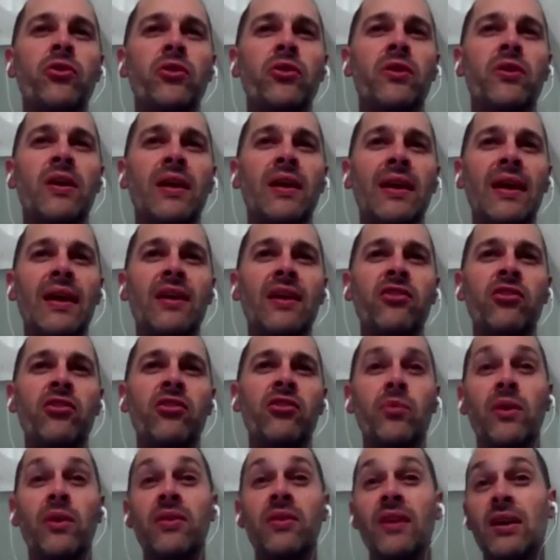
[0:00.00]
connection
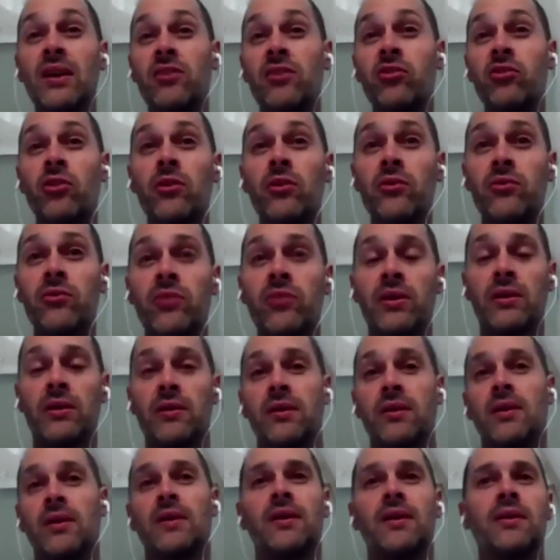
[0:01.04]
with their children,
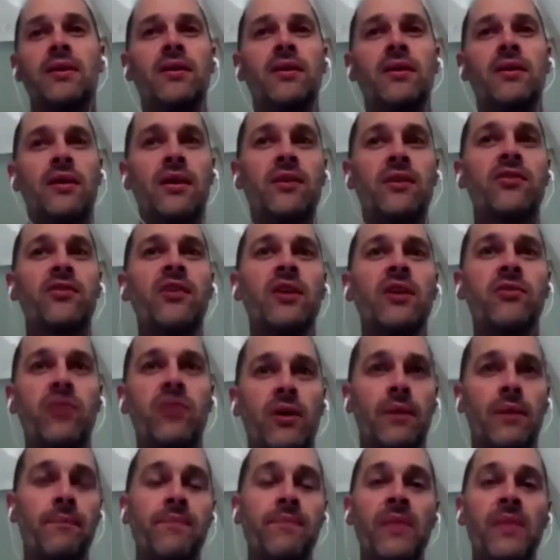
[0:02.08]
you know, etc.
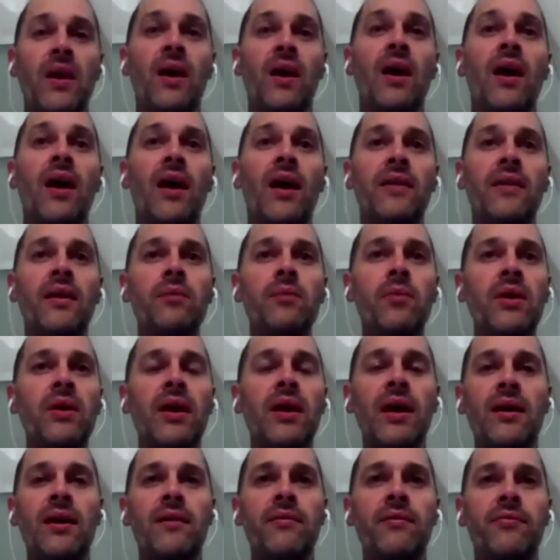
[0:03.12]
And then we
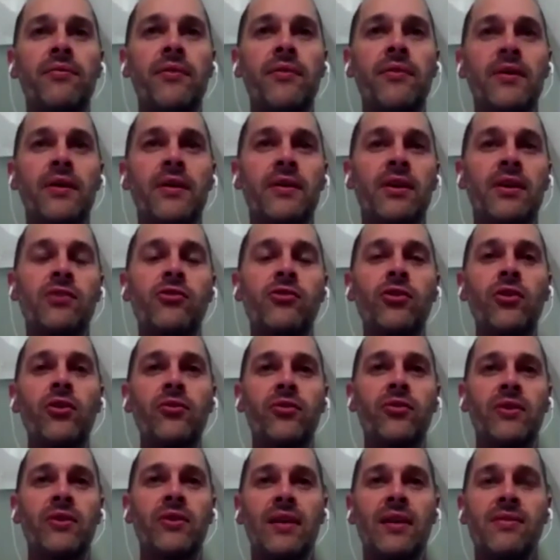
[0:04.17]
have the
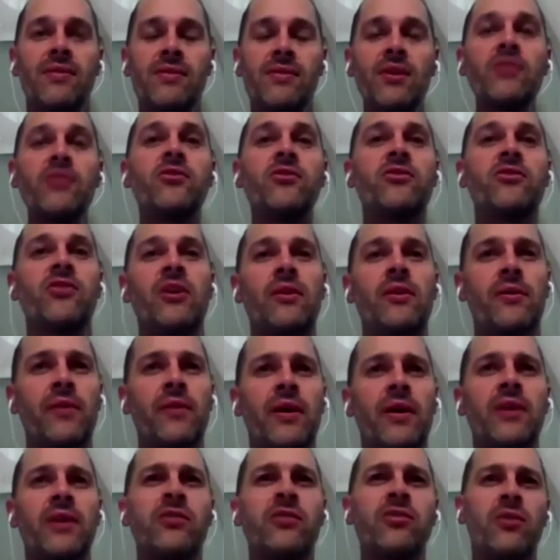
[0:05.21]
children at this
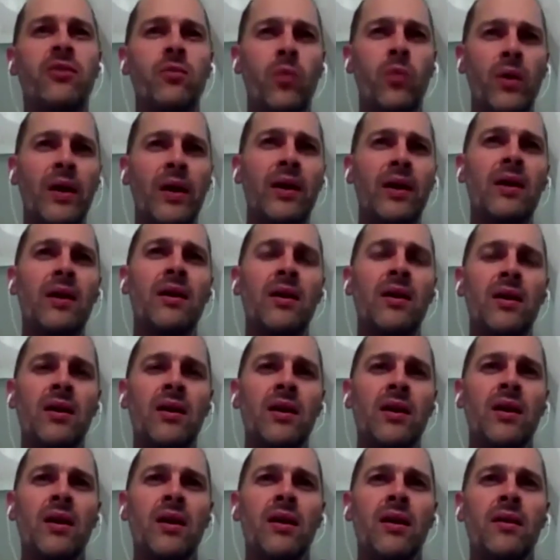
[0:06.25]
generation where
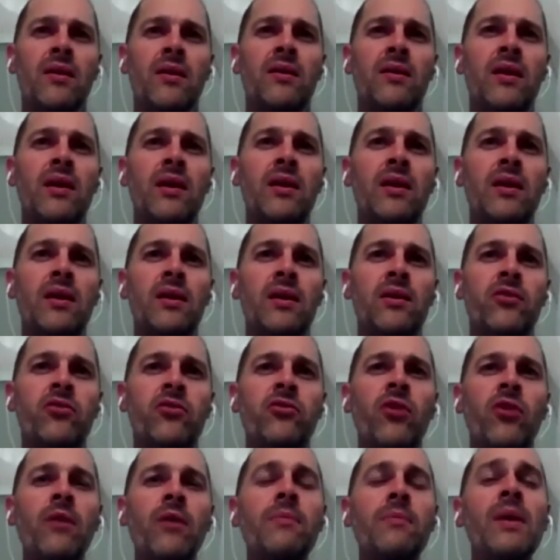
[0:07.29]
there is
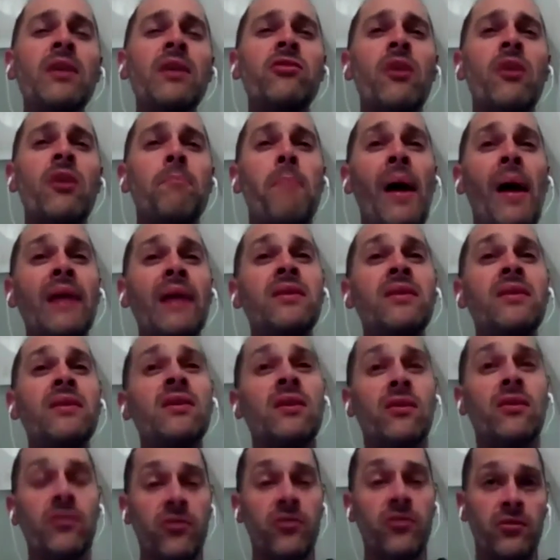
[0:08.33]
so much
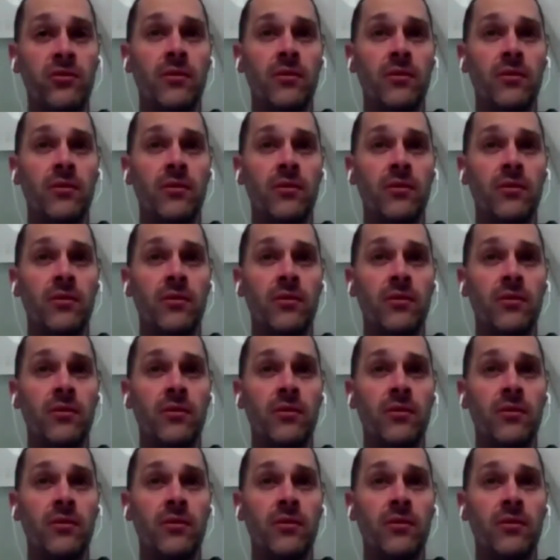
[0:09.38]
abundance,